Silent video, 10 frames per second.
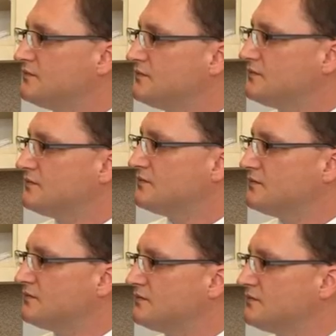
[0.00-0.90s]

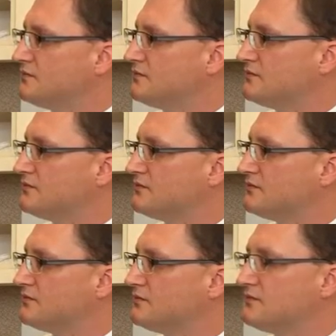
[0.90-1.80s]

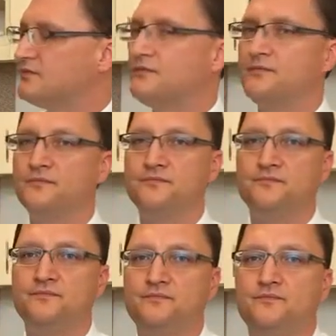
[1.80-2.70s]

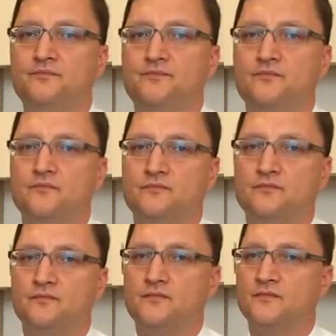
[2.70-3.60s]
[no speech]